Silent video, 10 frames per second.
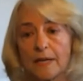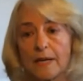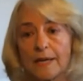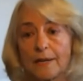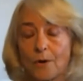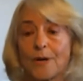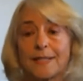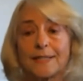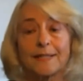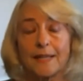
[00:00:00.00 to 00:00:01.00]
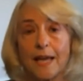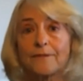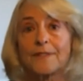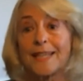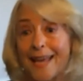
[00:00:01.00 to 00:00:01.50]
according to the F
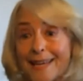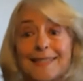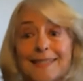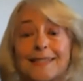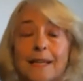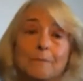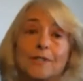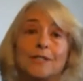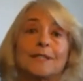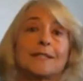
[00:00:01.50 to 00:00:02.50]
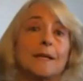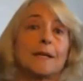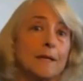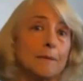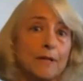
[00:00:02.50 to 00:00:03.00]
D A's assumptions,
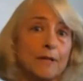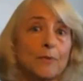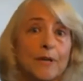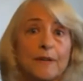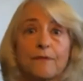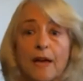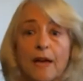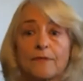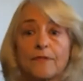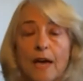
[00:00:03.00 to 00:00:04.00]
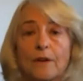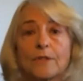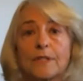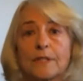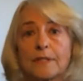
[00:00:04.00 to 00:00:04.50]
uh, about twenty-five
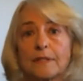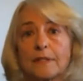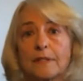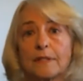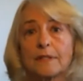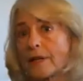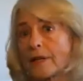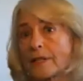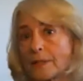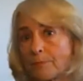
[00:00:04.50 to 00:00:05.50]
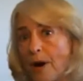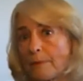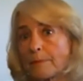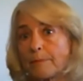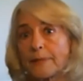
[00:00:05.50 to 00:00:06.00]
thousand Americans
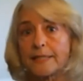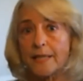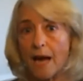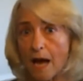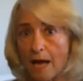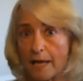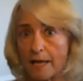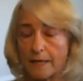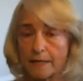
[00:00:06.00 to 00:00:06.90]
probably died